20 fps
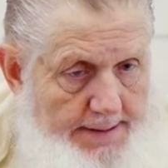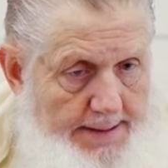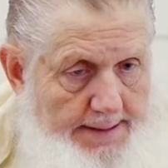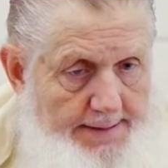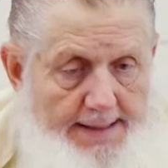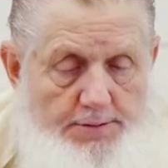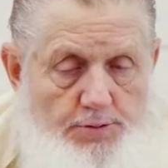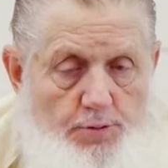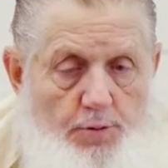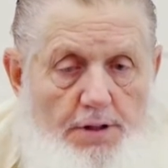
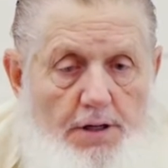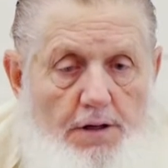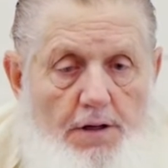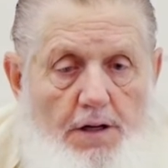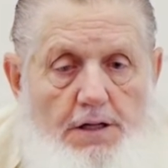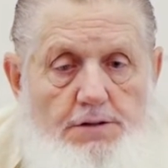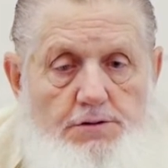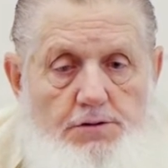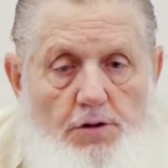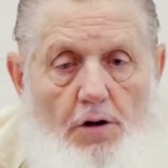And that's what
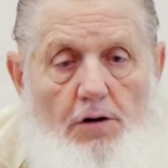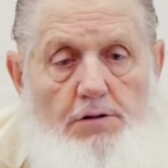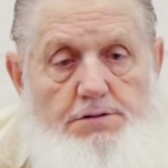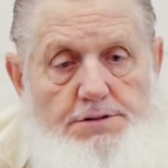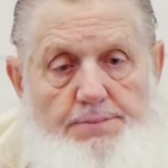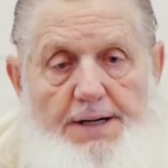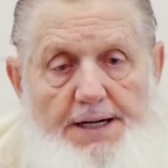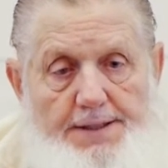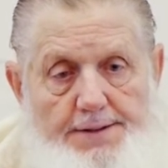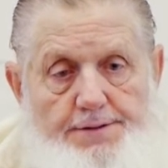Allah
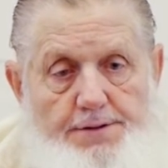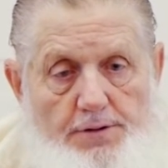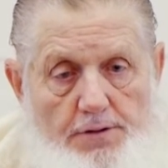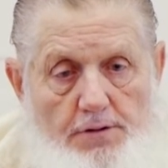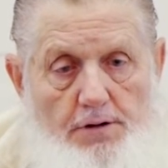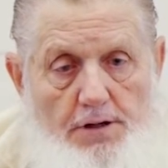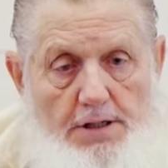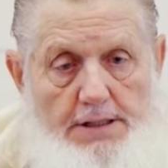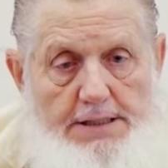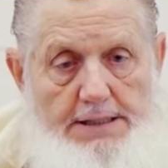talks about in the
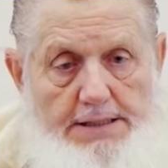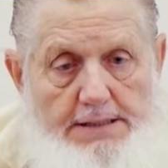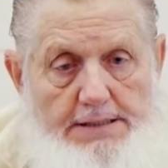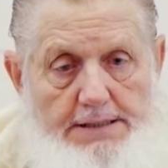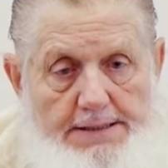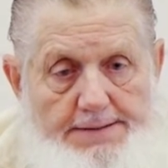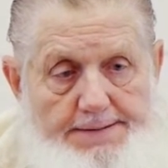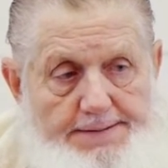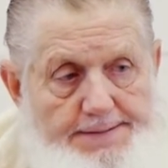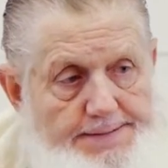Quran, isn't
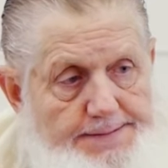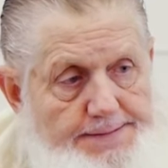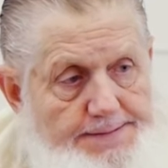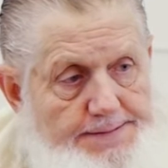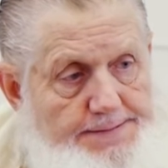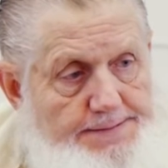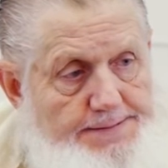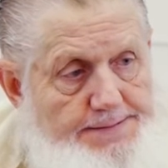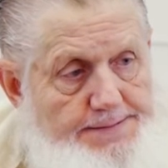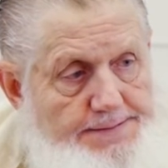it?
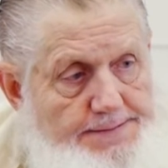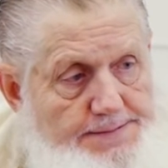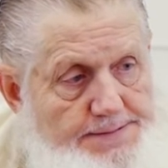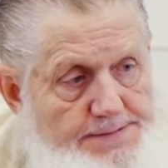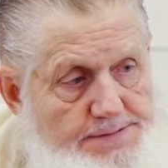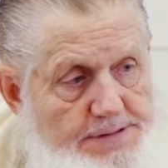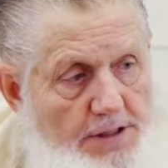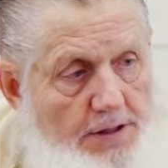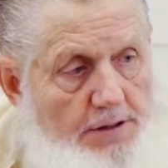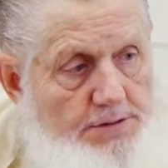
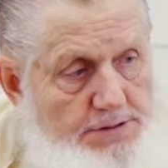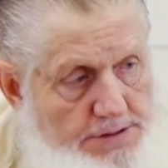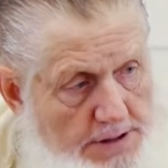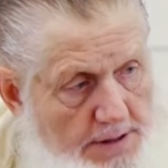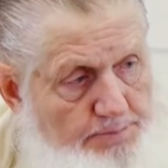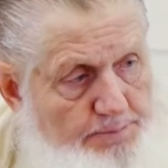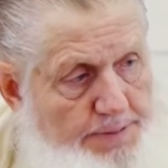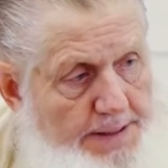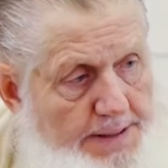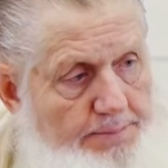There are
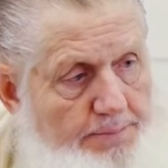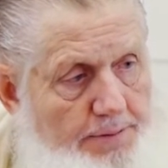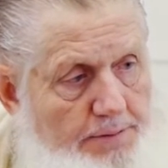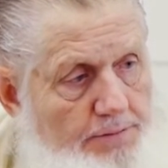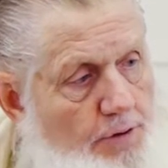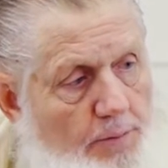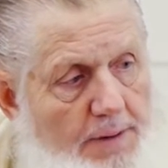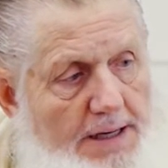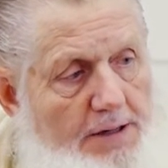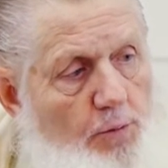some people,
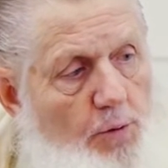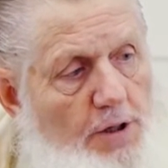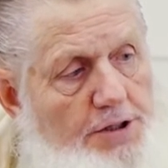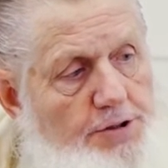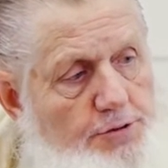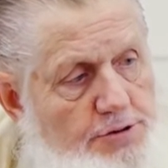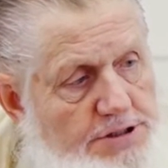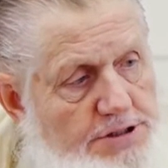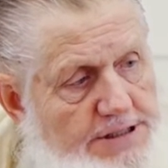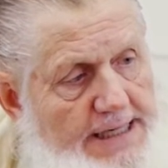no matter
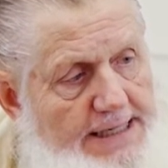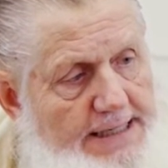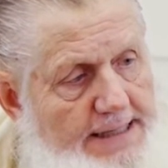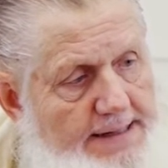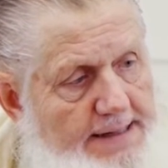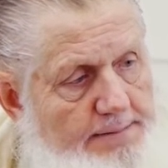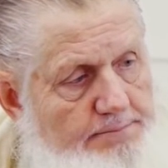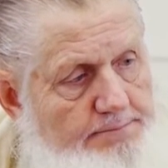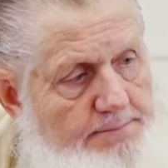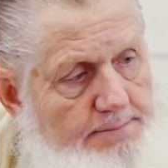what you say to
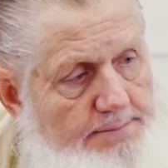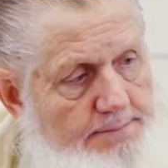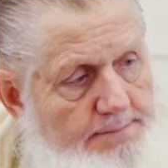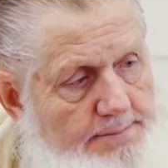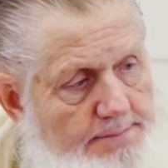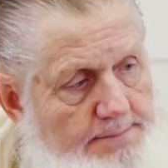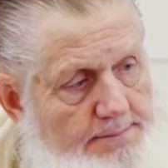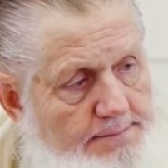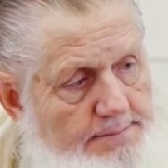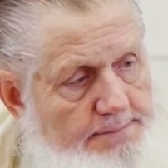them,
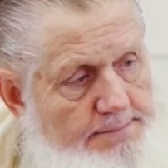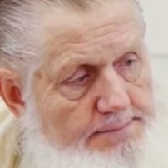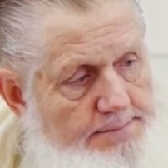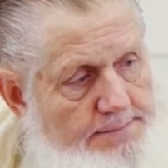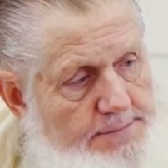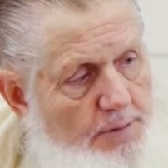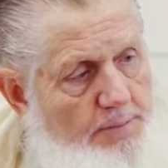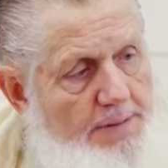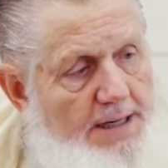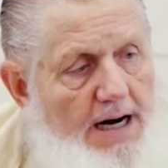
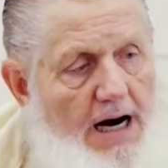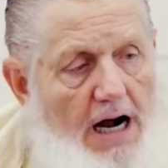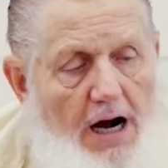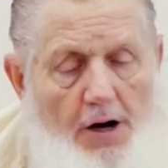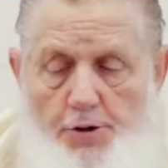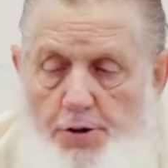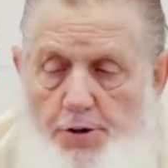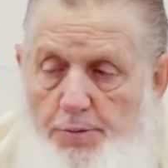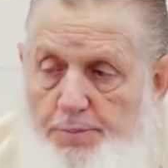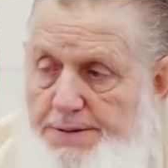no matter
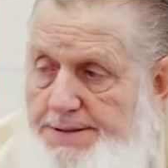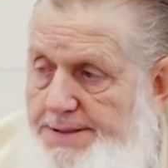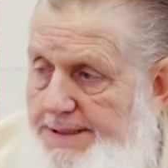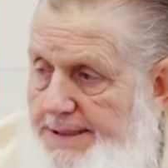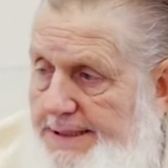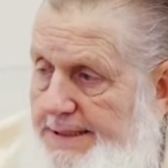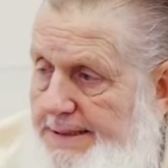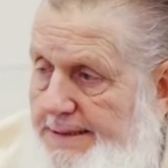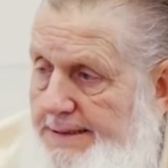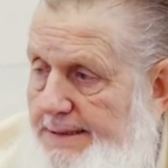how you
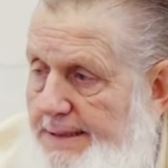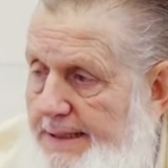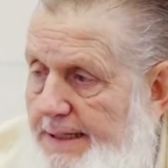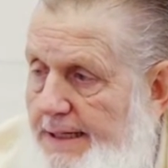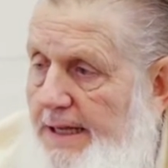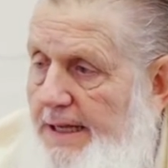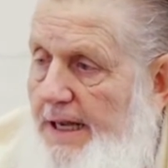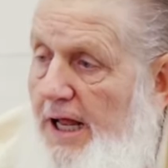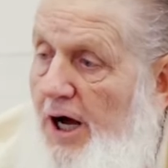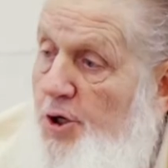present it,
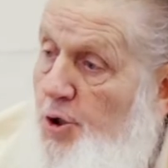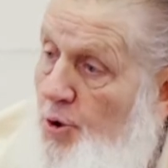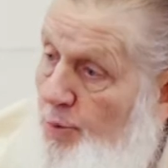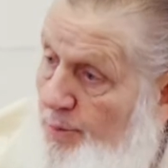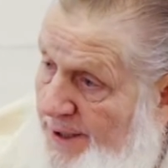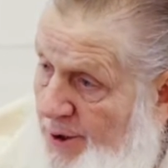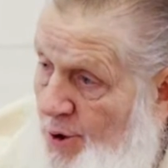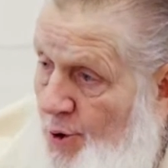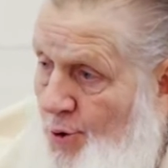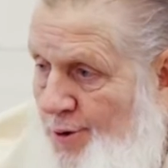la
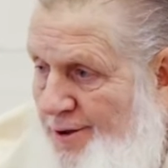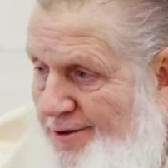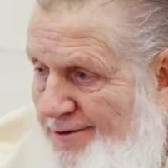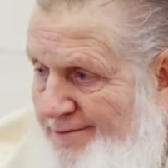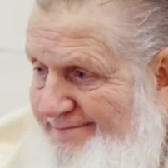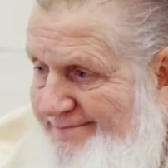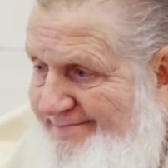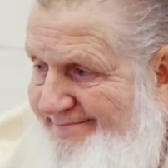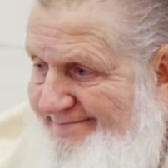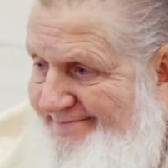
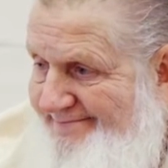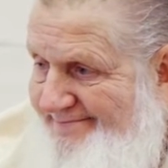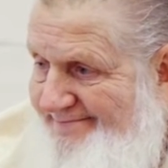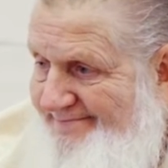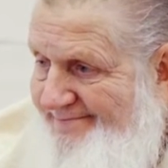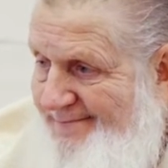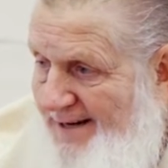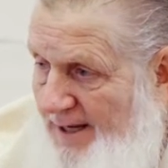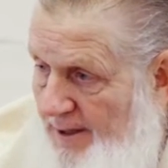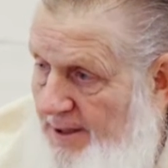yu'minun.
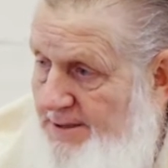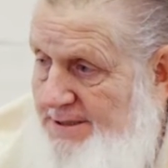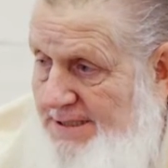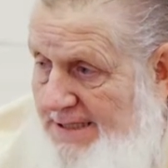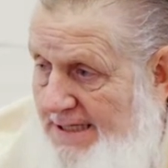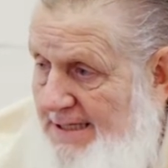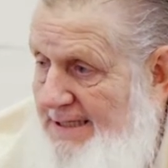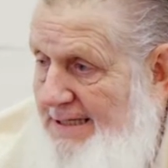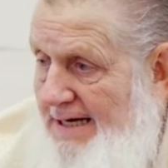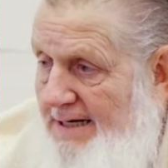Allah
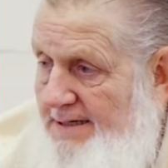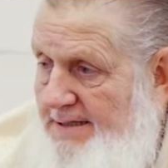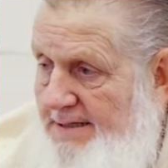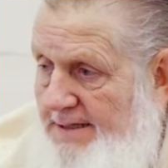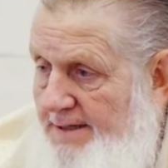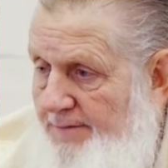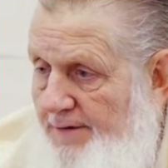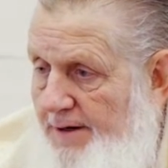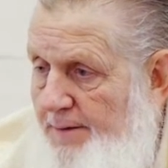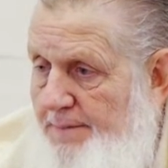said that
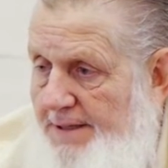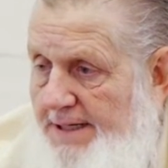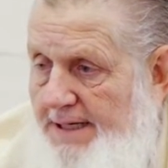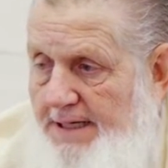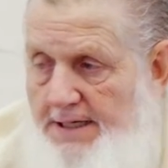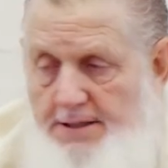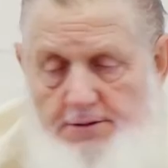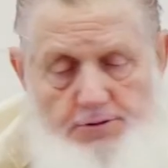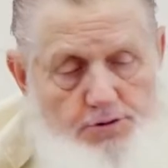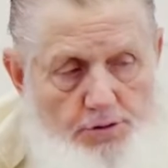in the very
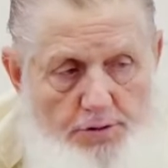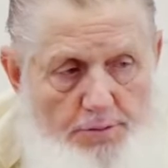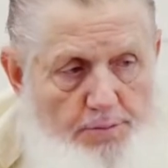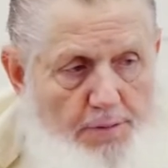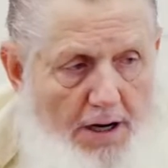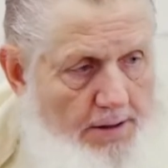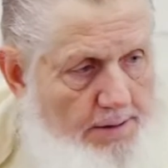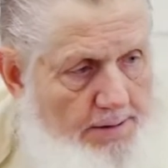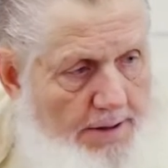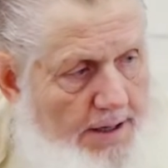beginning of Surah
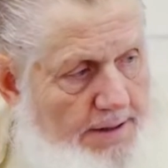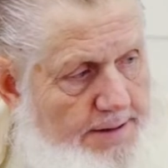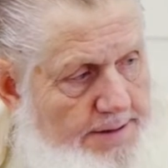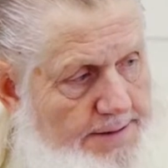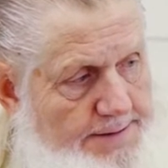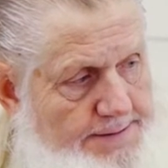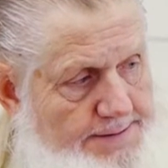Baqarah.